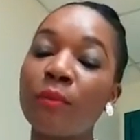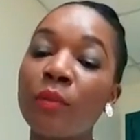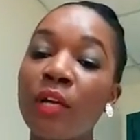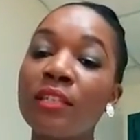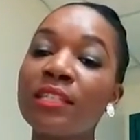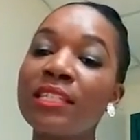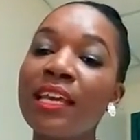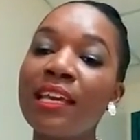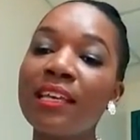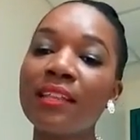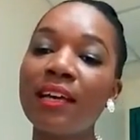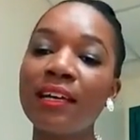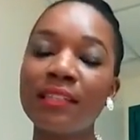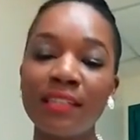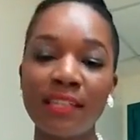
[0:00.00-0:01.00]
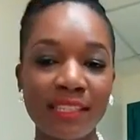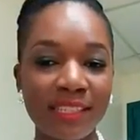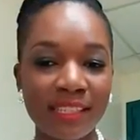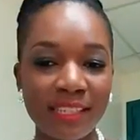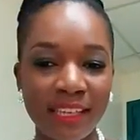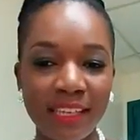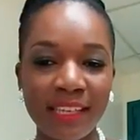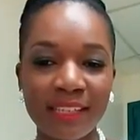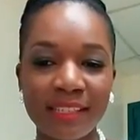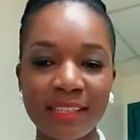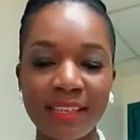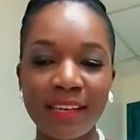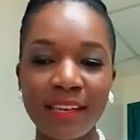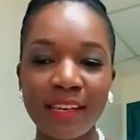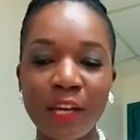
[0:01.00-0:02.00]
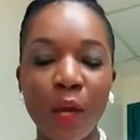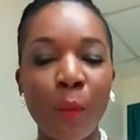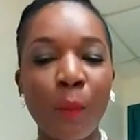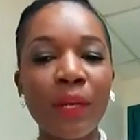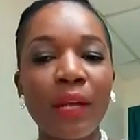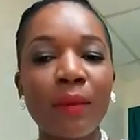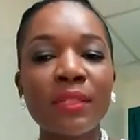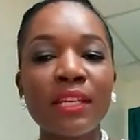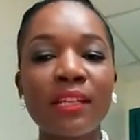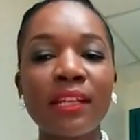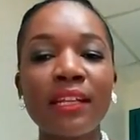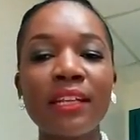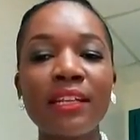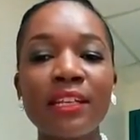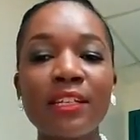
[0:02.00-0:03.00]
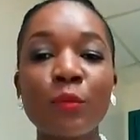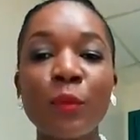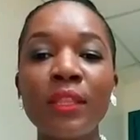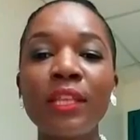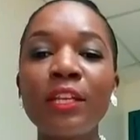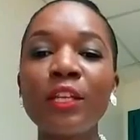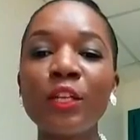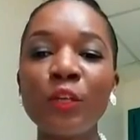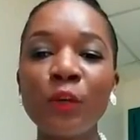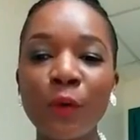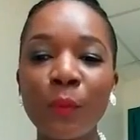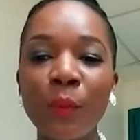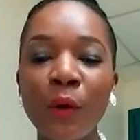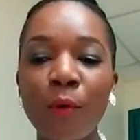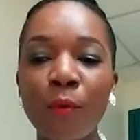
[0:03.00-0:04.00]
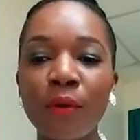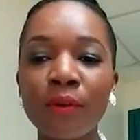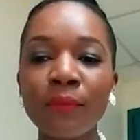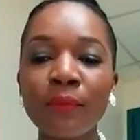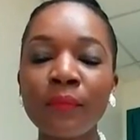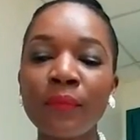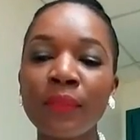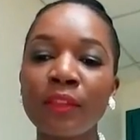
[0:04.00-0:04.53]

I'm not saying that it's easy, but I'm saying that it is within your power